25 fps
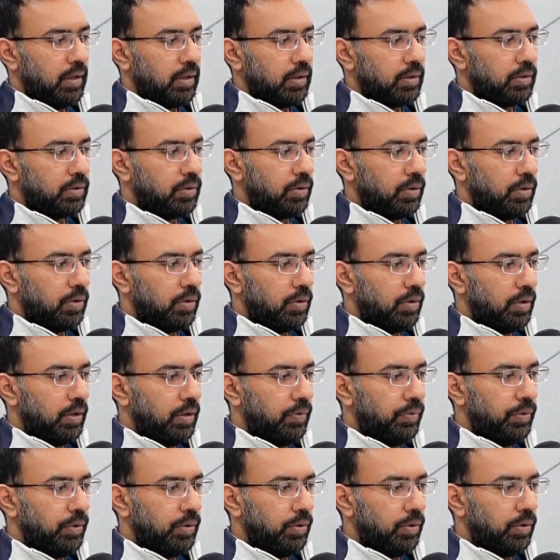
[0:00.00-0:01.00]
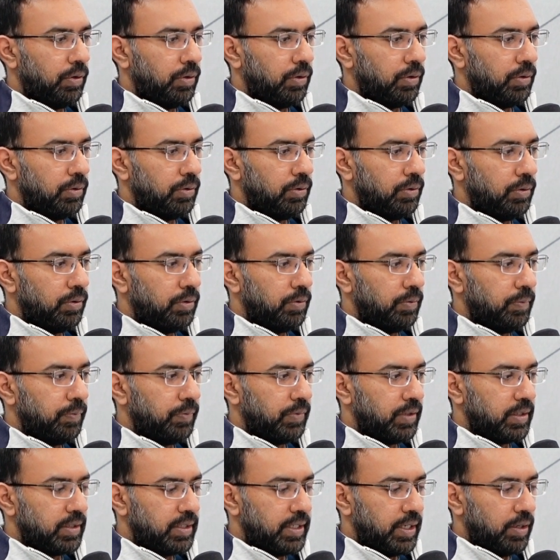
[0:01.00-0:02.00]
So if you go to
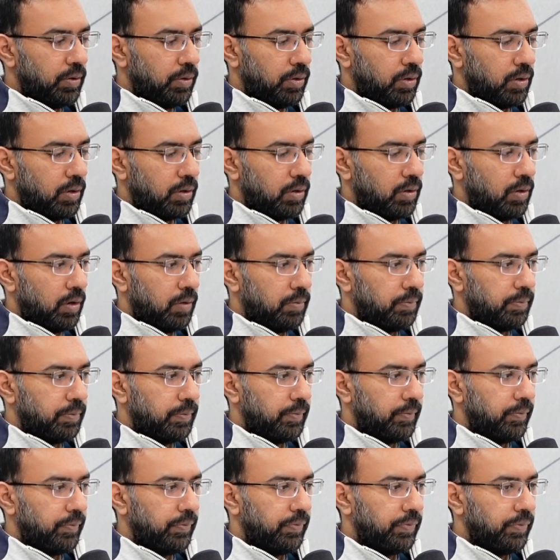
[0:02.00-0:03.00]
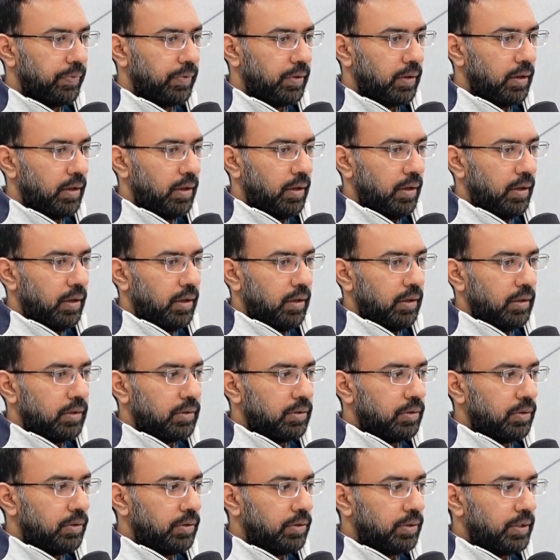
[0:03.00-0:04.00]
Zoho.com,
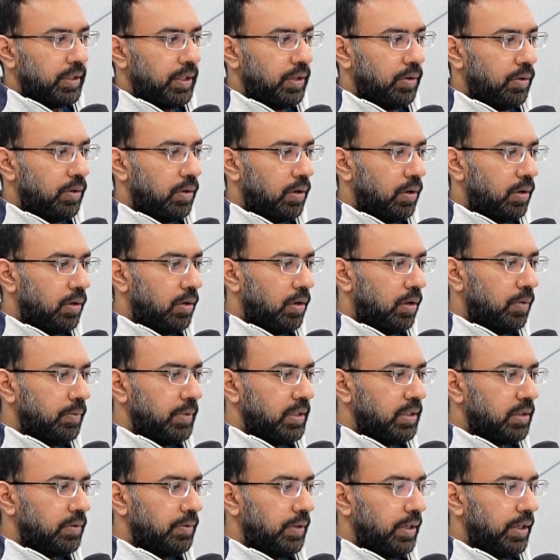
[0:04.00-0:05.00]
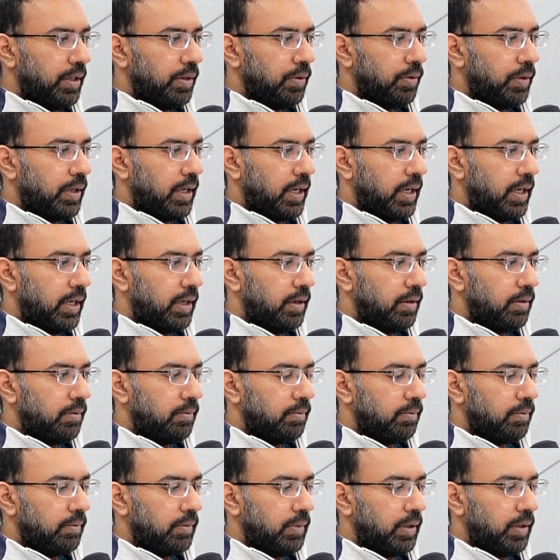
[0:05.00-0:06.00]
so Zoho.com is where you can,
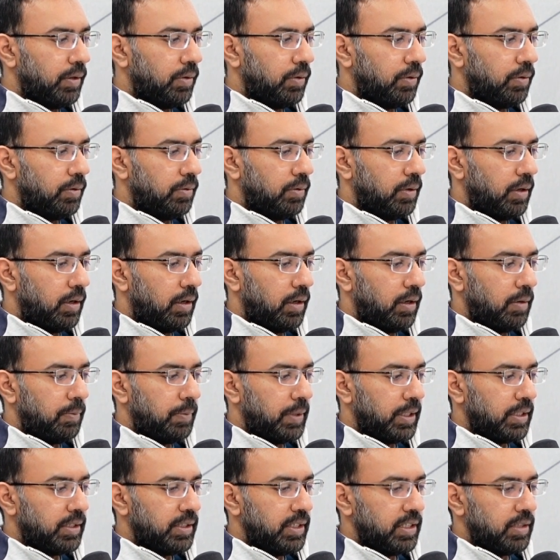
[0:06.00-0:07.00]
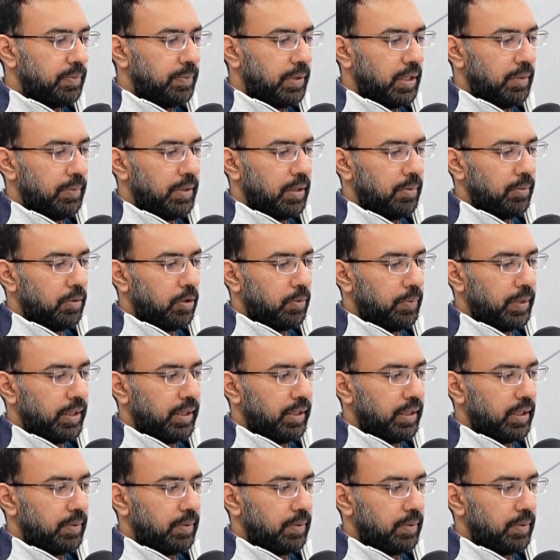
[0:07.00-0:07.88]
purchase premium domain